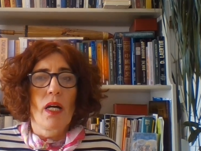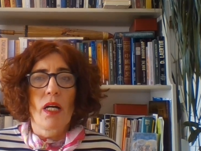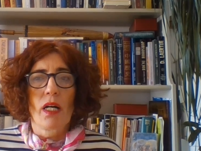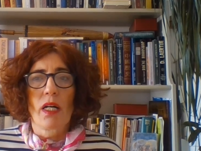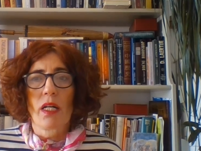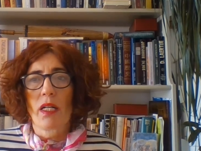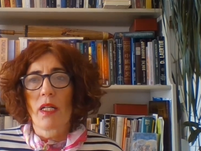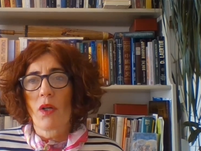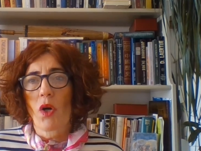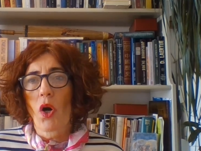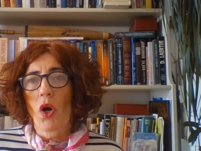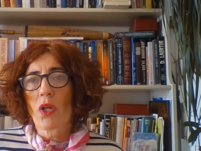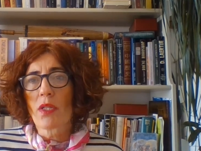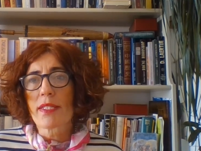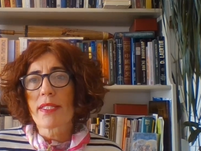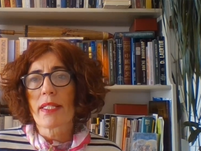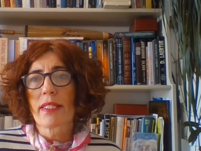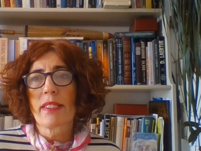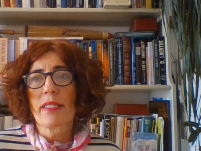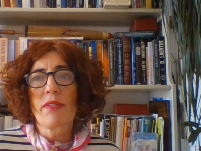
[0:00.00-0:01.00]
All
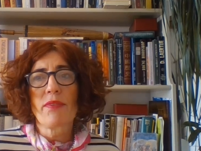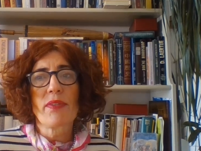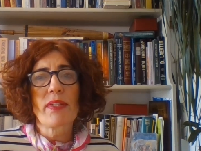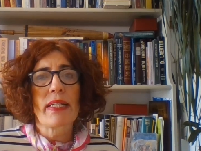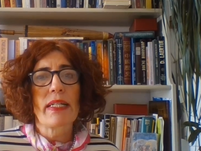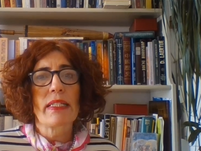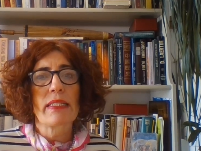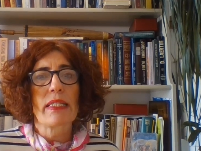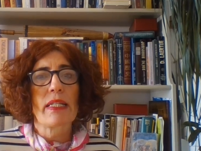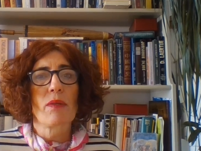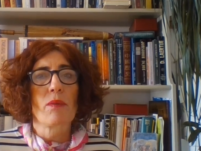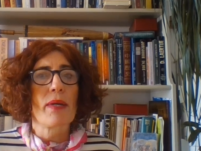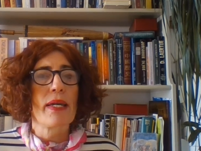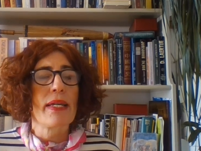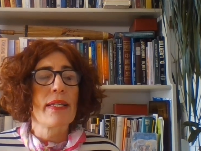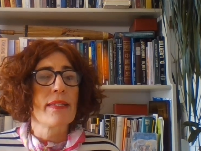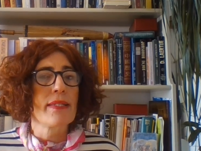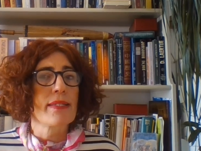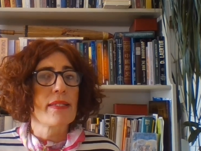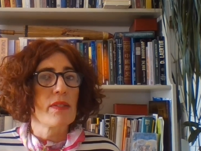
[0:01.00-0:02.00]
significant
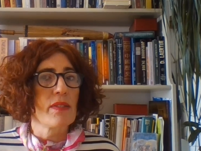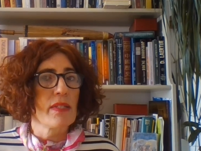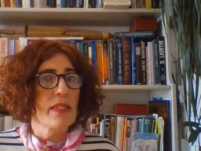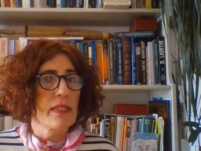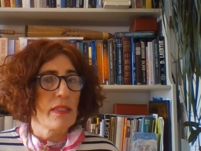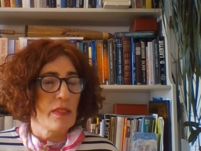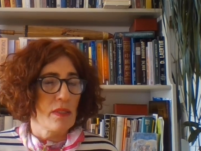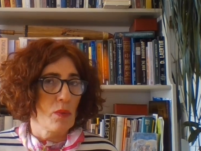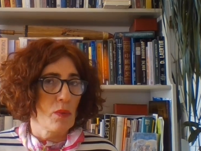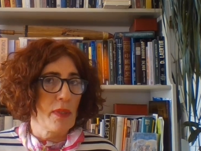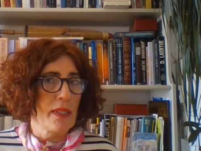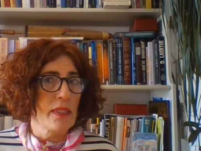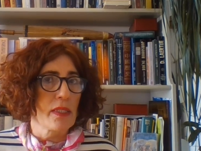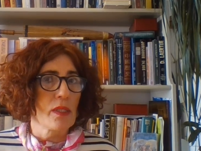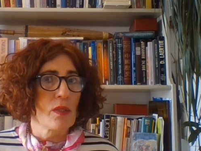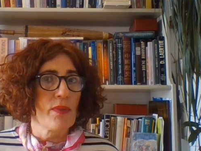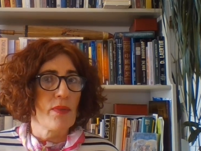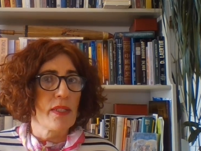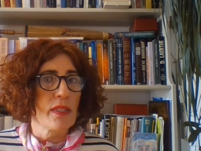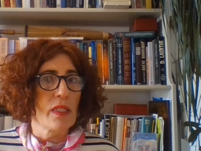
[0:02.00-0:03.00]
events in the
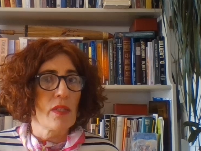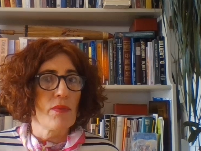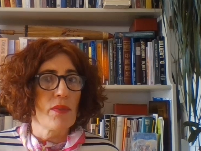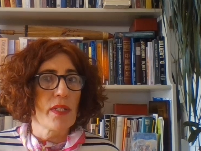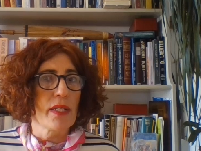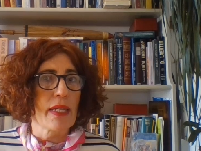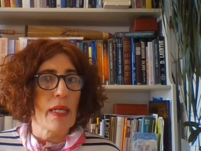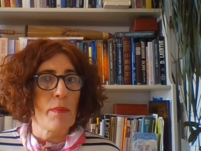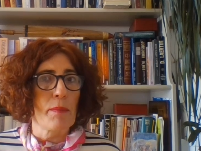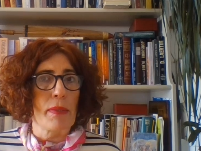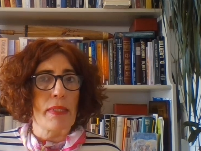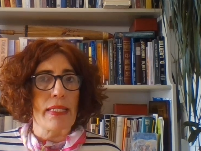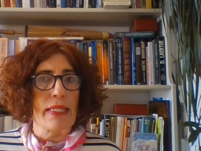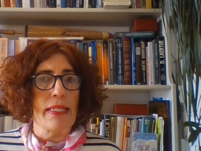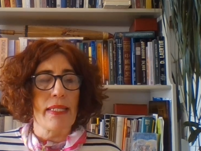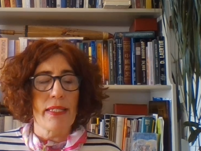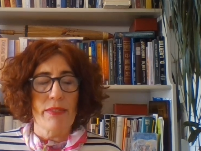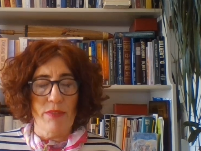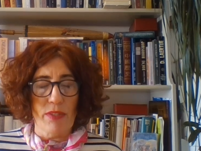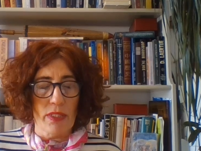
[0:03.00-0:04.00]
2020
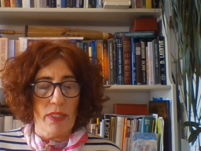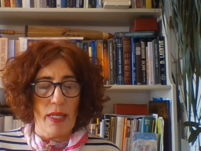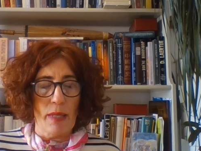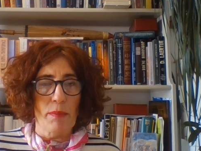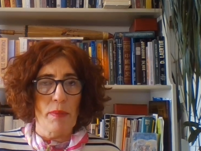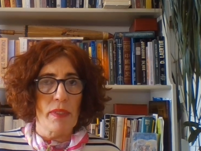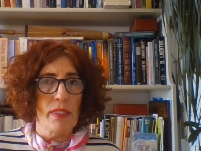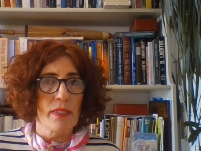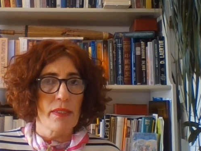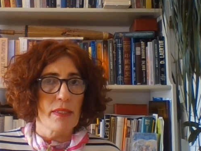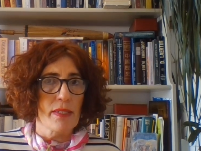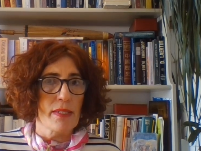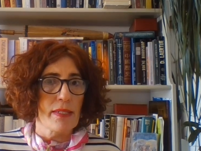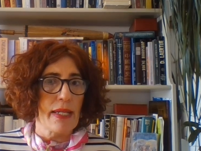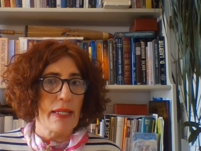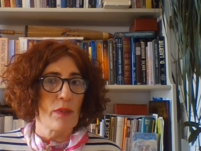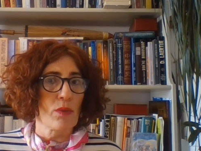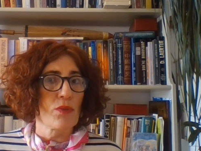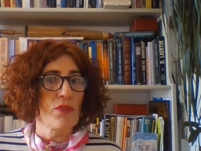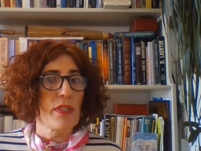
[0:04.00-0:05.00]
will happen in the
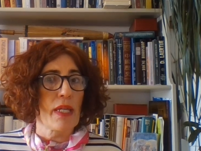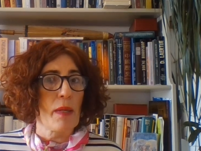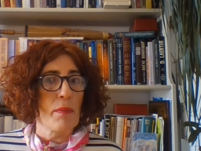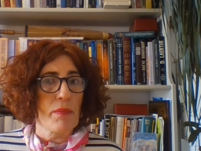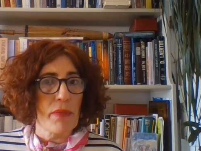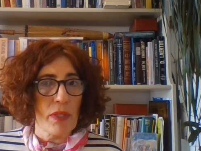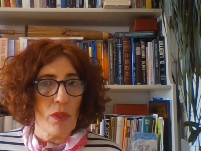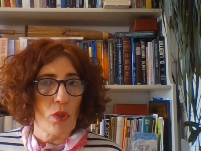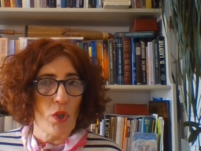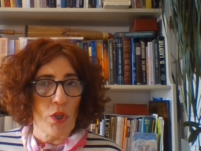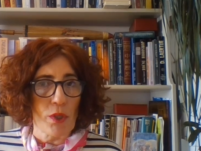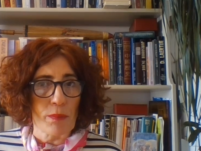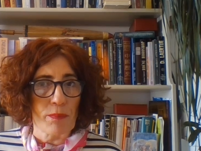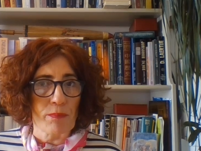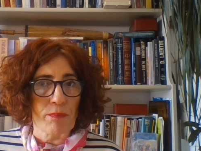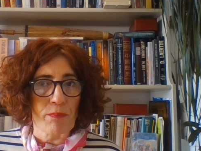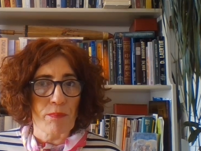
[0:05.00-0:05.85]
sign of Capricorn.